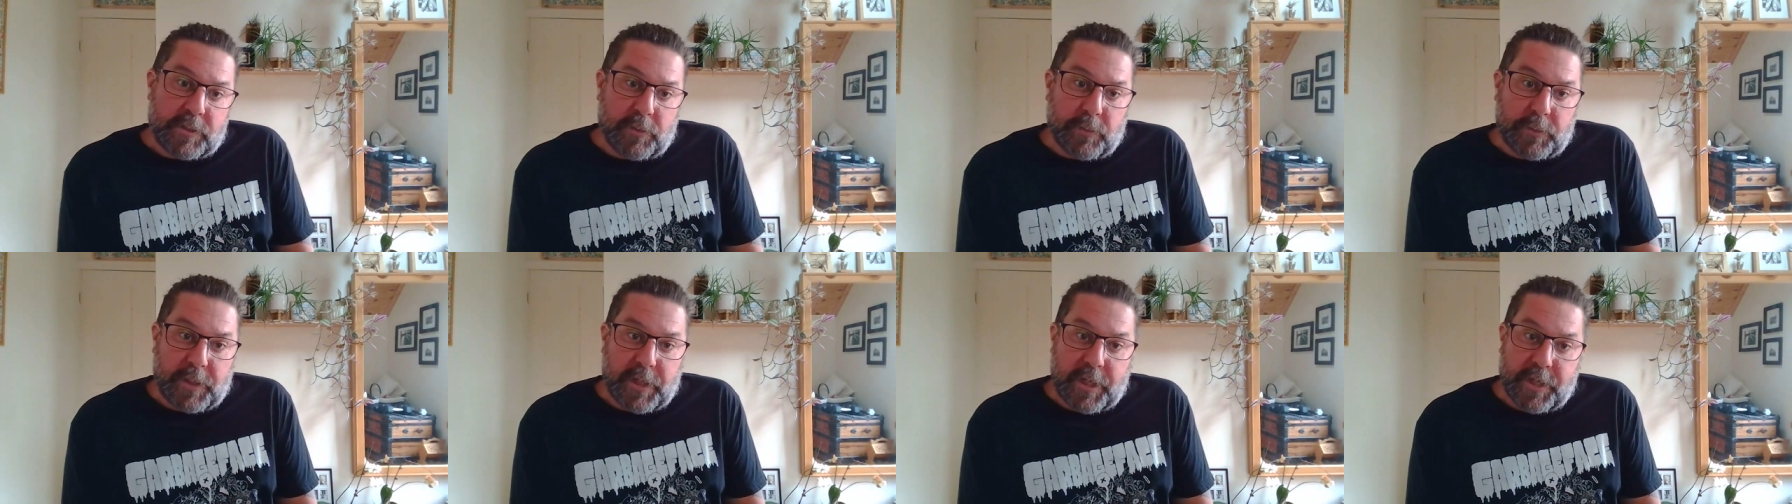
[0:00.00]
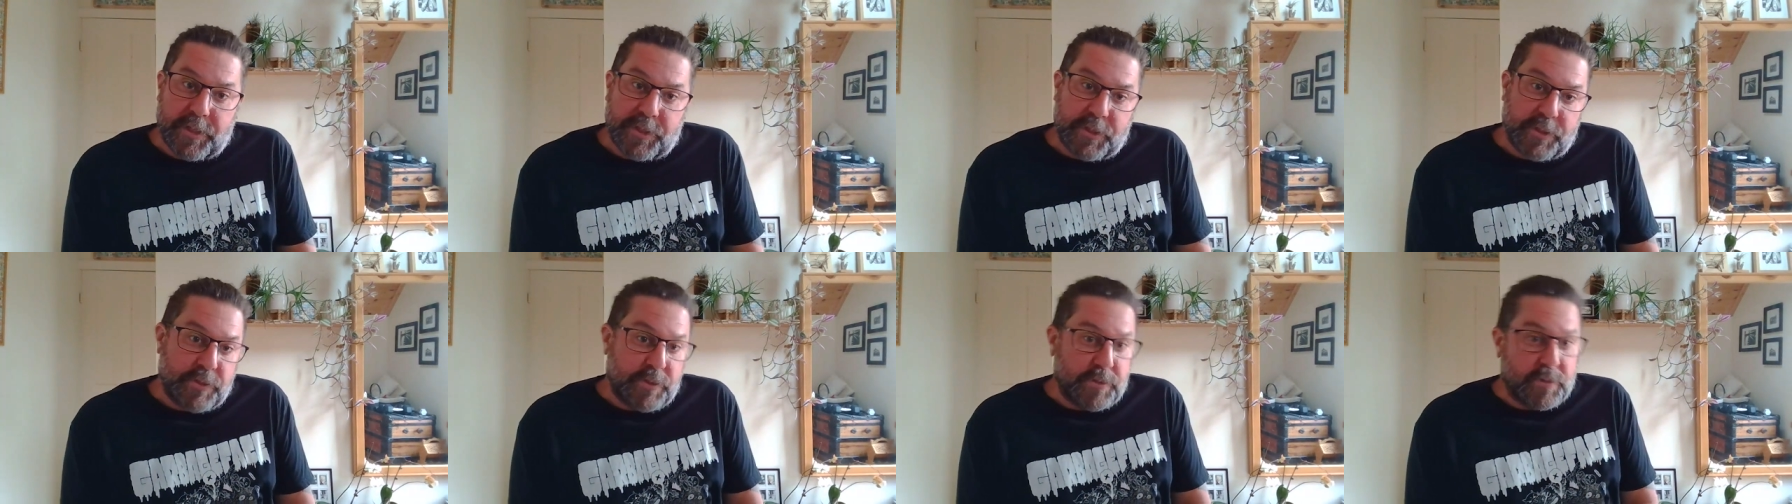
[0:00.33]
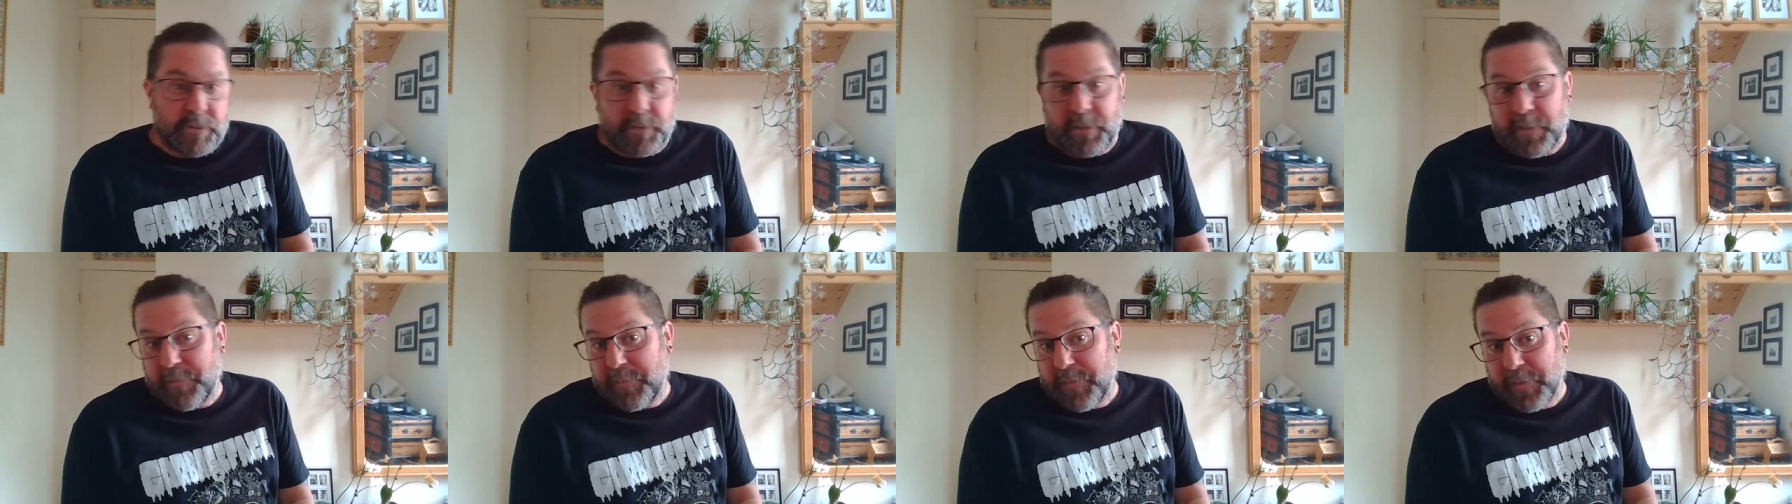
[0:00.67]
locations
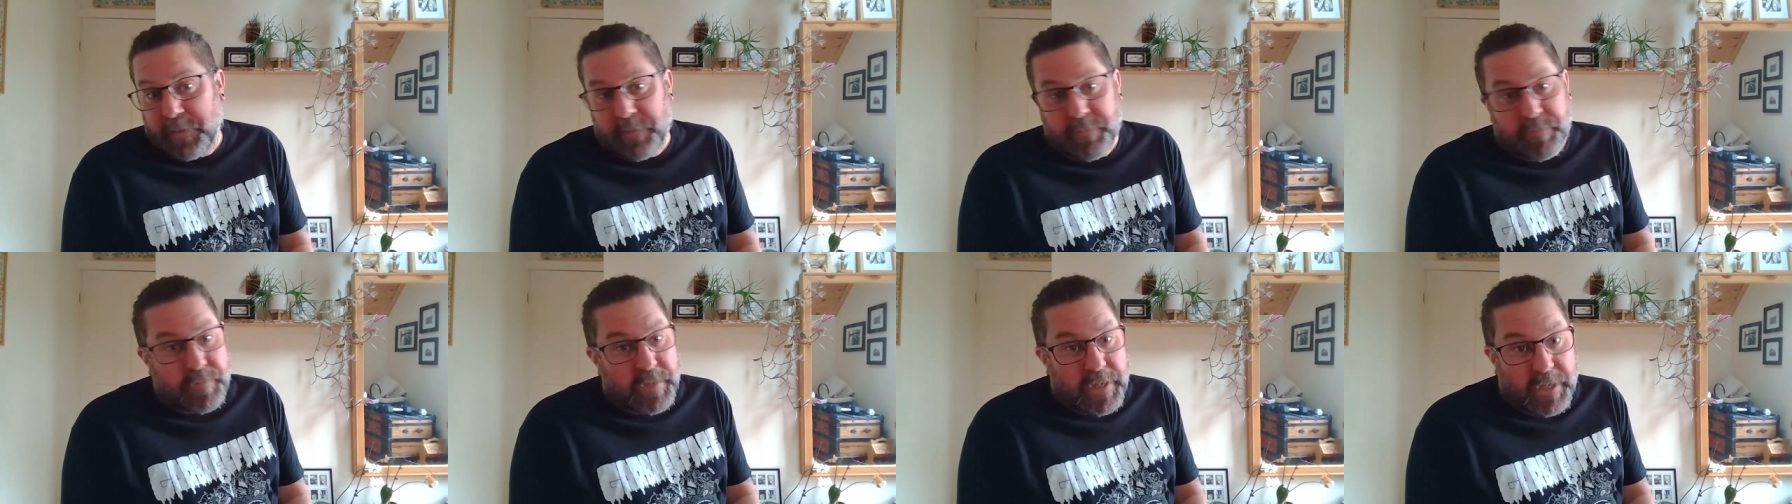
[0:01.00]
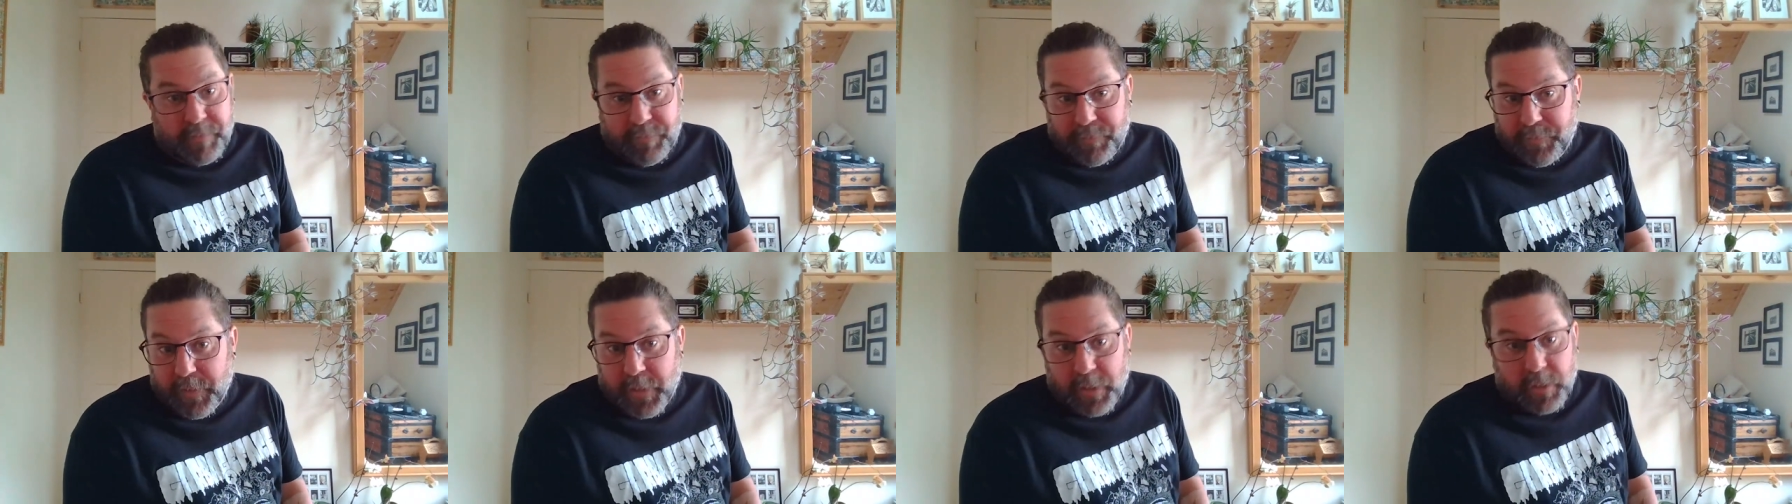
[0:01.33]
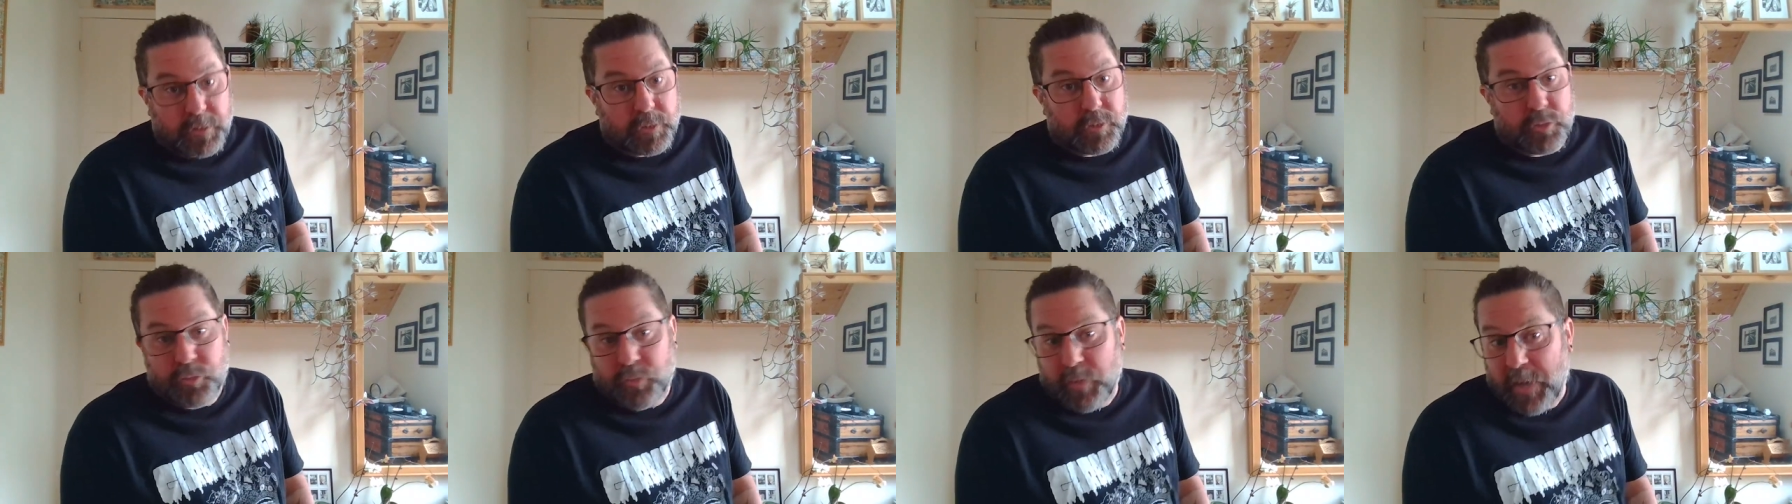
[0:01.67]
or giving a fat fuck
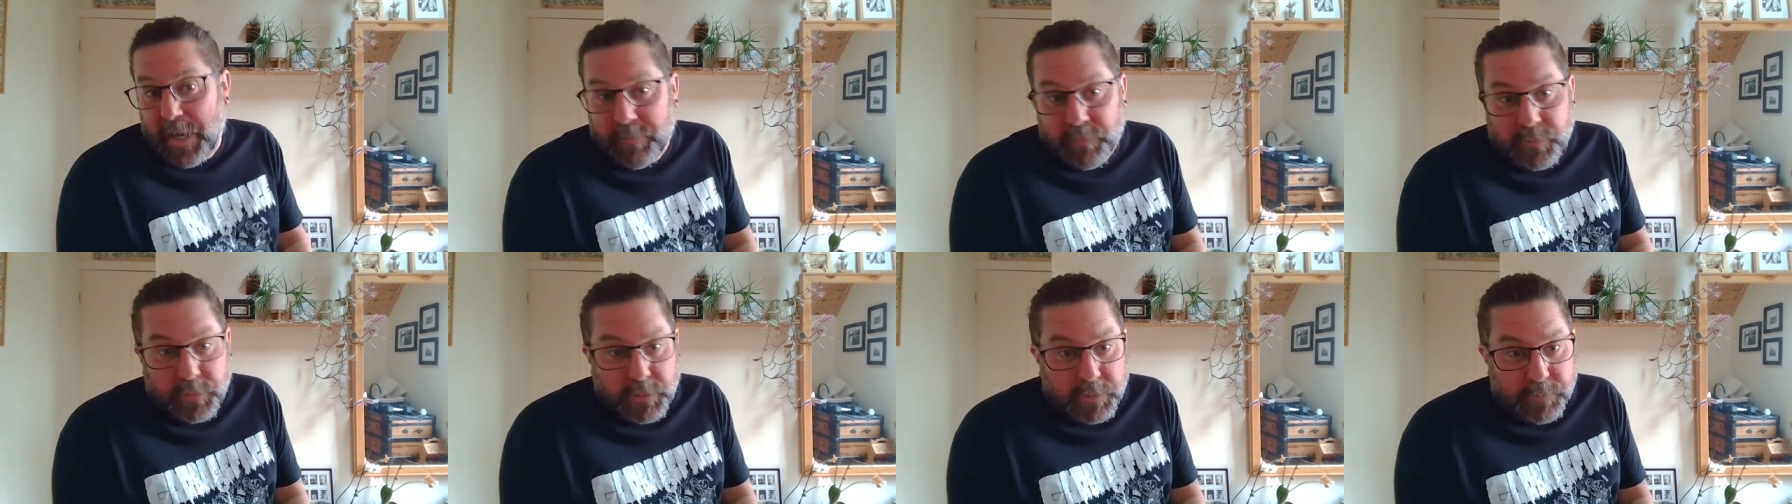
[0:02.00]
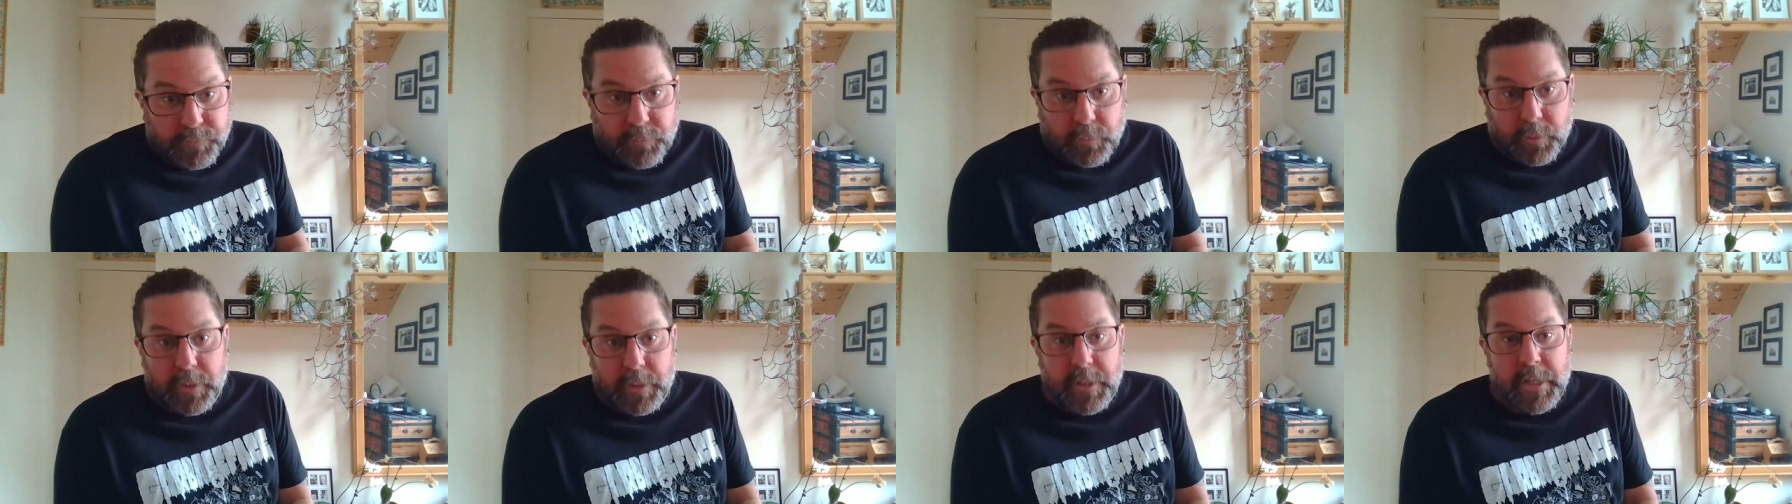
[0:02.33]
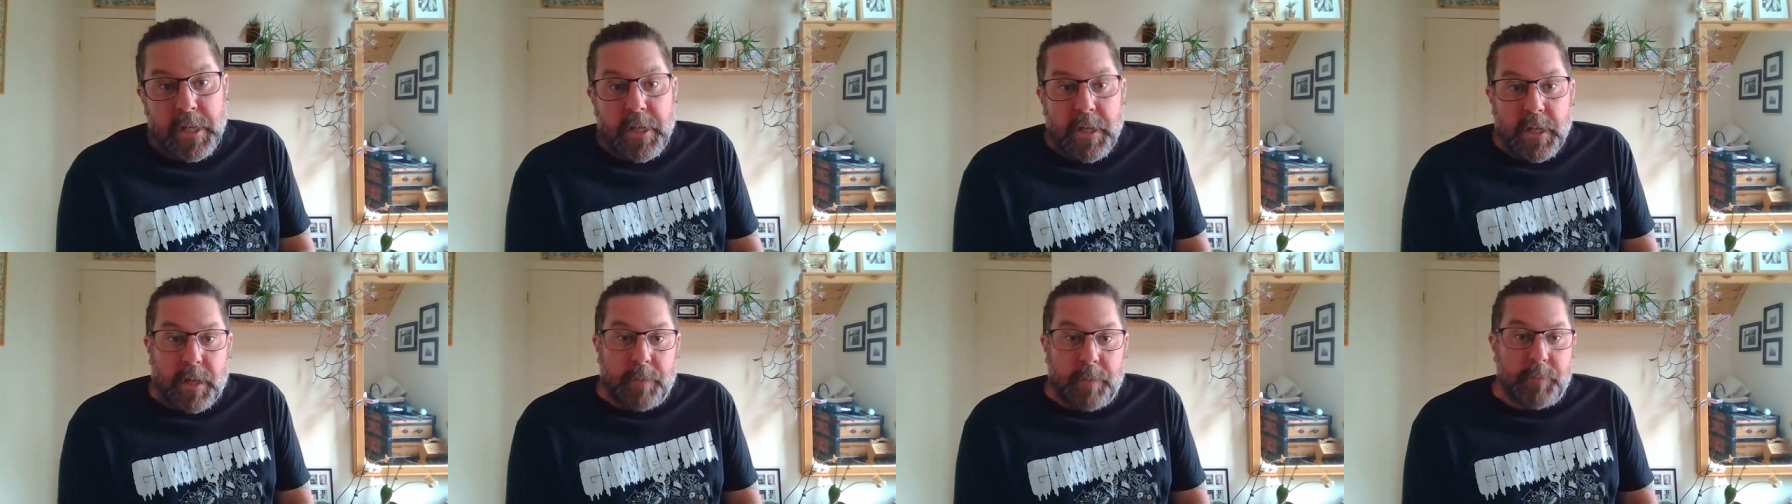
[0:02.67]
or traveling for it.
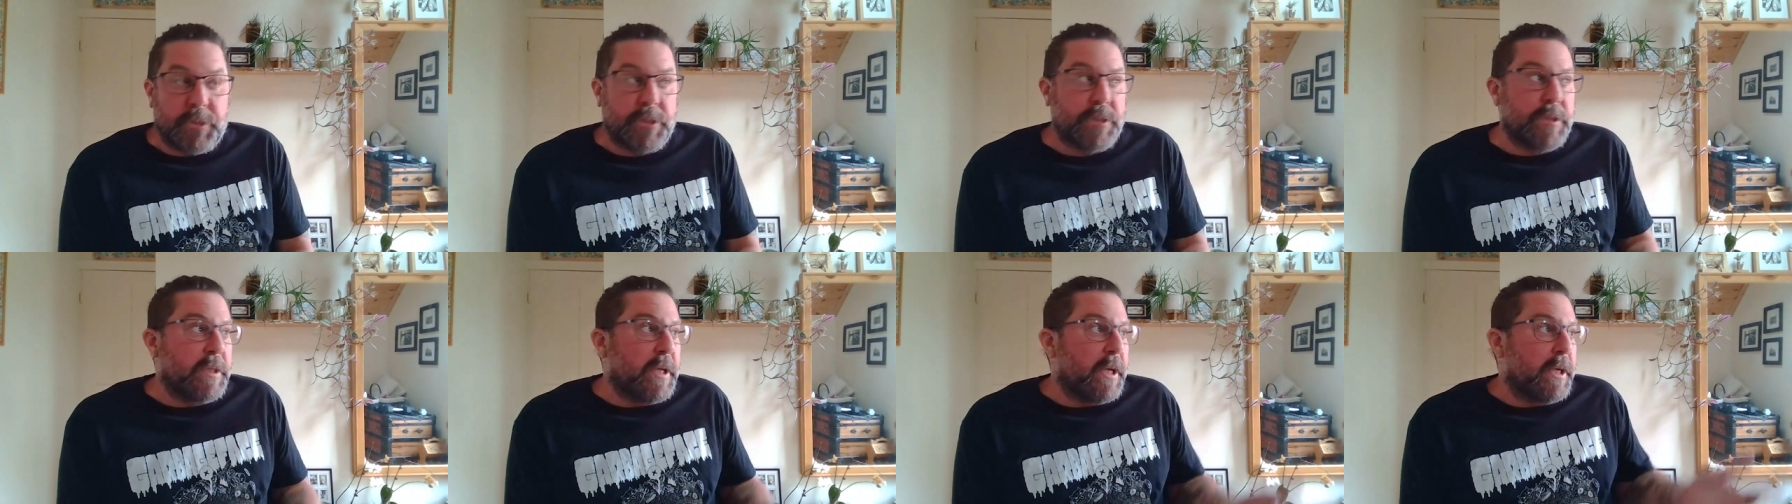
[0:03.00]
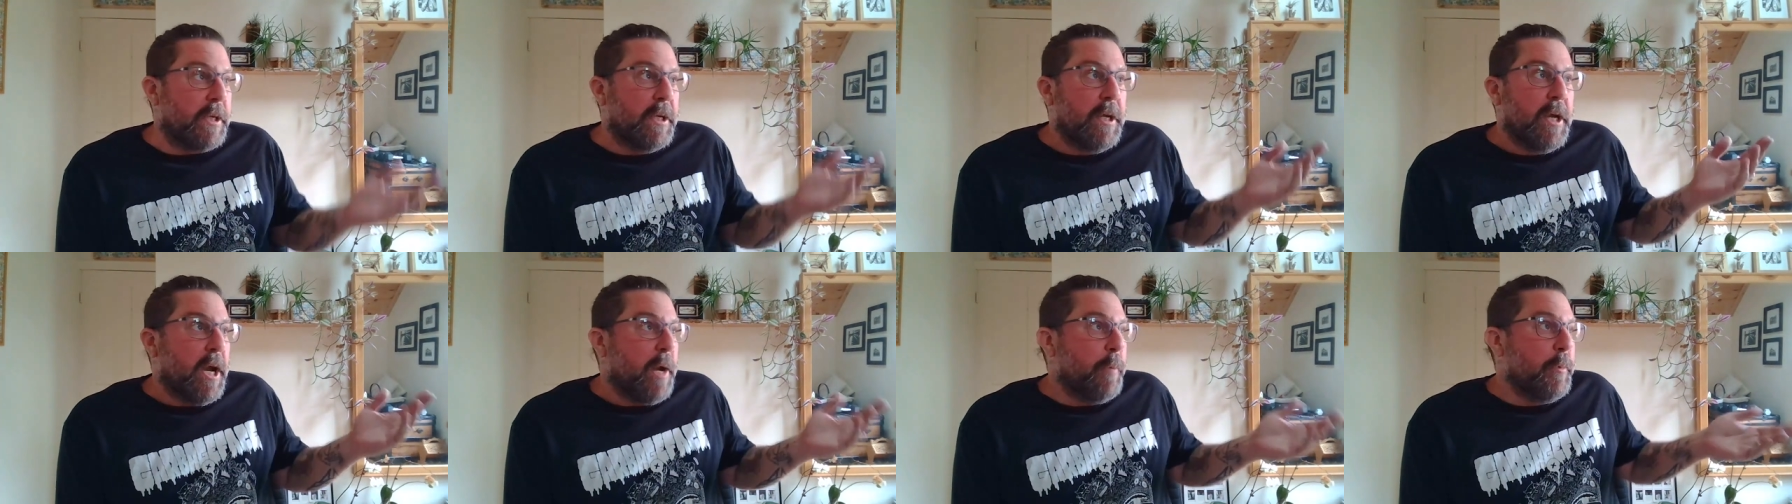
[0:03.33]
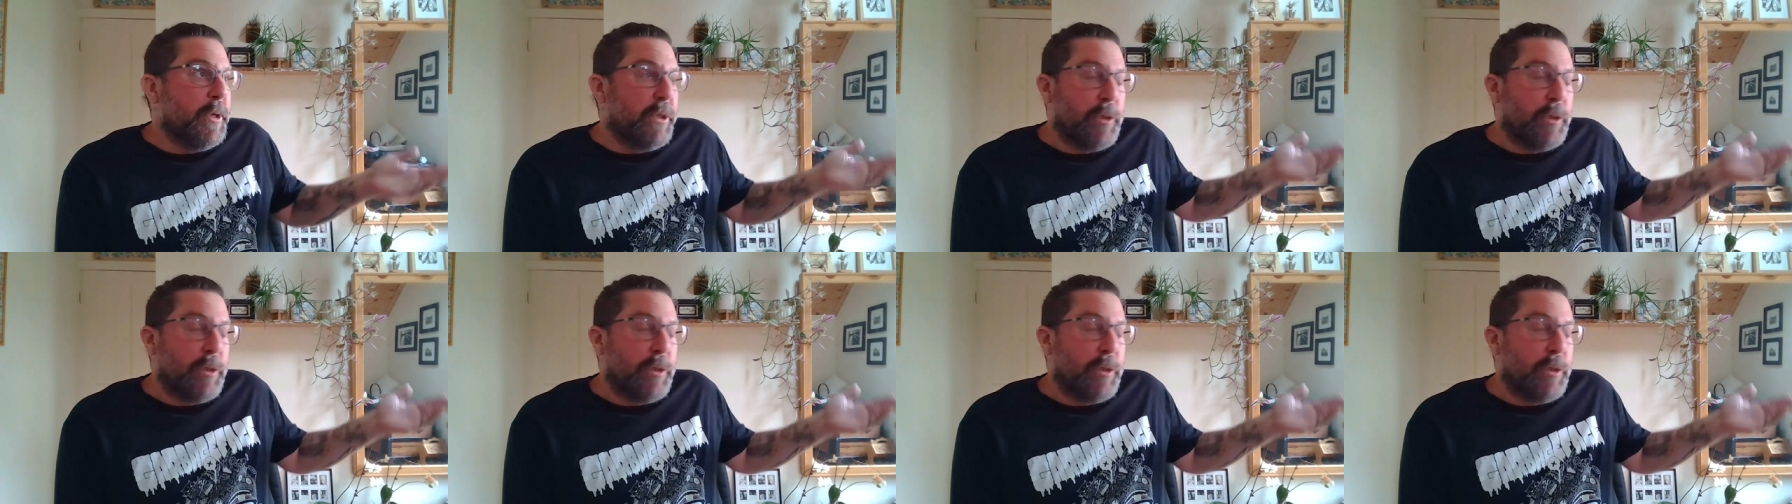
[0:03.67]
I'm just like yeah. I'm in